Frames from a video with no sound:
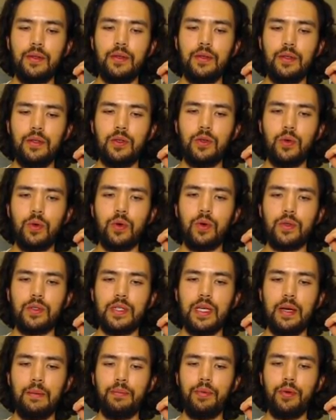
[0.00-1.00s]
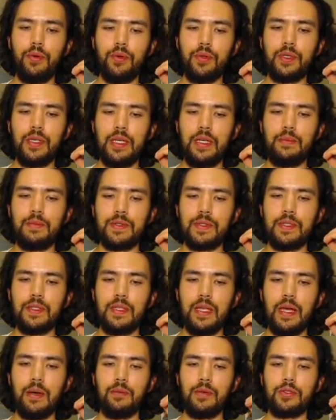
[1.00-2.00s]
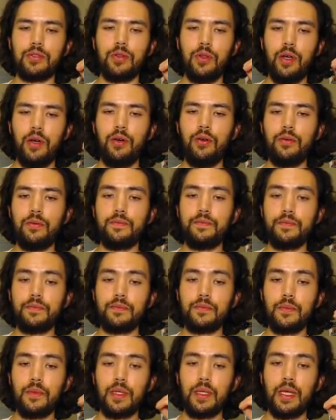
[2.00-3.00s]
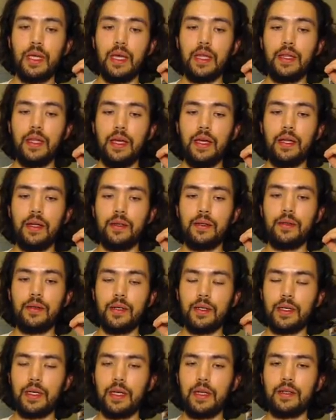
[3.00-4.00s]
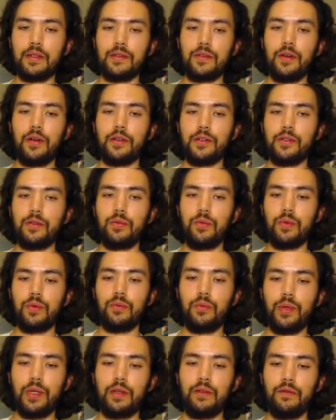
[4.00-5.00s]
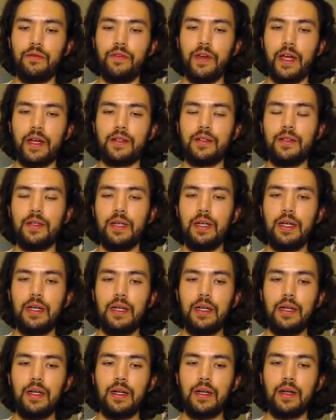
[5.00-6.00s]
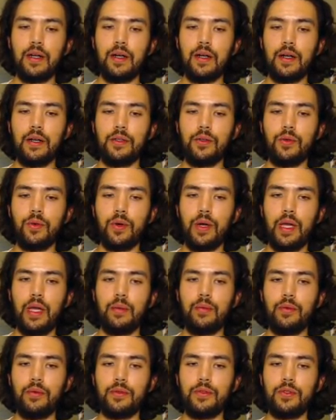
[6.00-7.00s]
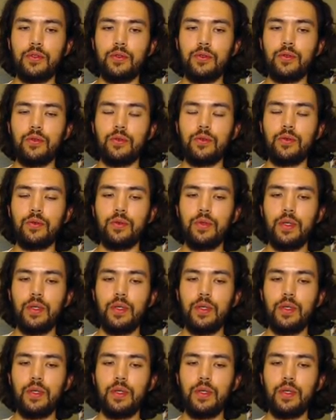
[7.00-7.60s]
your Temple keeps the damage low, and then again, as long as you reinfect, you're able to